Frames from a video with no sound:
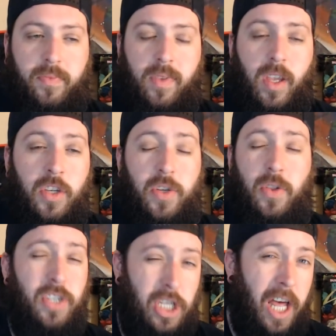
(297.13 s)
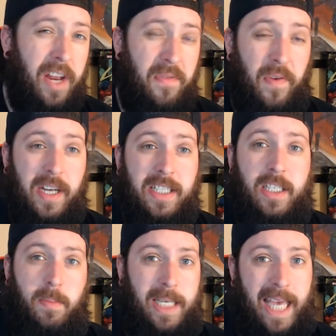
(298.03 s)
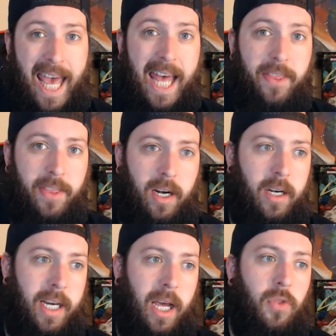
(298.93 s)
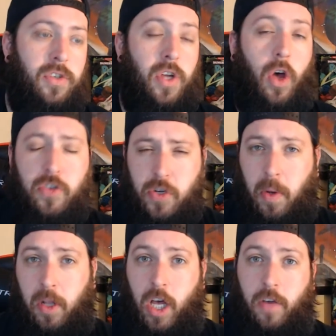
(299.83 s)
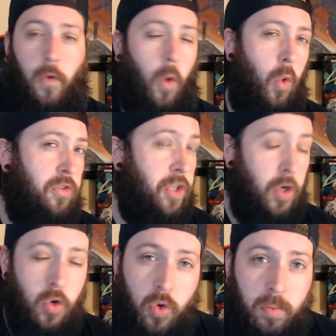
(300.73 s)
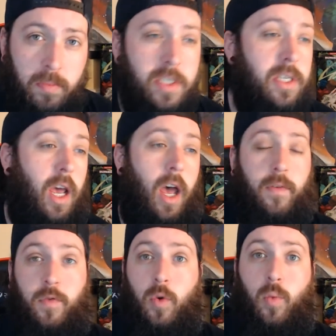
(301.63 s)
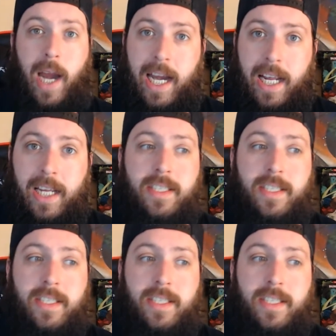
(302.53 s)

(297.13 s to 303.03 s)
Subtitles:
So there's a lot of fun to be had there. Now, there's also a lot of old tombs for raiding